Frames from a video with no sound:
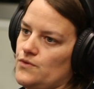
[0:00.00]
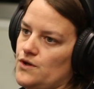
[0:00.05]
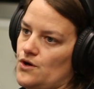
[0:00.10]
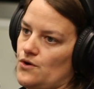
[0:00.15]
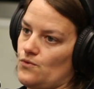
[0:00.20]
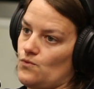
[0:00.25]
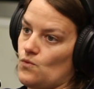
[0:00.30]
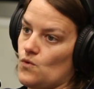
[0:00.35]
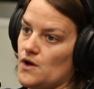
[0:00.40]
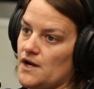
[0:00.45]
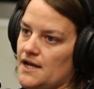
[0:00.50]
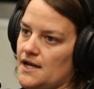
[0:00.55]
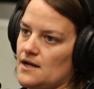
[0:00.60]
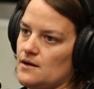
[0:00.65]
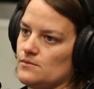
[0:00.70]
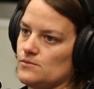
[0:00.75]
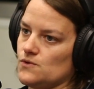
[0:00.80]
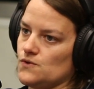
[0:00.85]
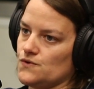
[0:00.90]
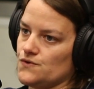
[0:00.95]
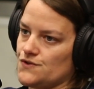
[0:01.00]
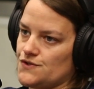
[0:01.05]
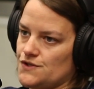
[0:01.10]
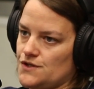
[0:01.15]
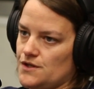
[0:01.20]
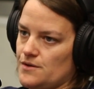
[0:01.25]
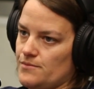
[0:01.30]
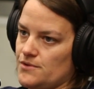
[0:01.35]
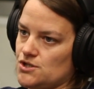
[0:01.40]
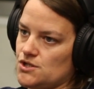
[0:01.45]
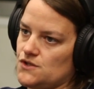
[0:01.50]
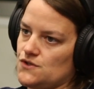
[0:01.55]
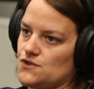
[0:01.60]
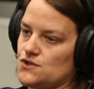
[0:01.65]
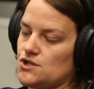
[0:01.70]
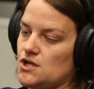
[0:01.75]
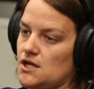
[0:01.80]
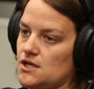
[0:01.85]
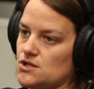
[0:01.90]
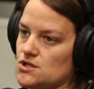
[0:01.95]
one animal's emissions
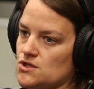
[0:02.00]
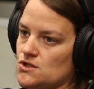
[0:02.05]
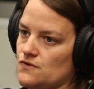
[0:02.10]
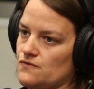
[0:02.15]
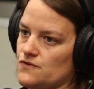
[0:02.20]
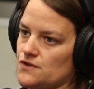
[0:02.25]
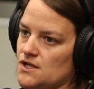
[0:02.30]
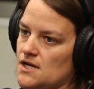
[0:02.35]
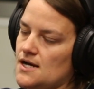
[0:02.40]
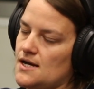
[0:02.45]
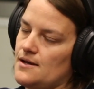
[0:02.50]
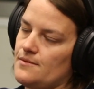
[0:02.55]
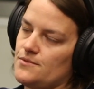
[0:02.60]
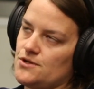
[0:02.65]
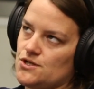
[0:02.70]
changes over time,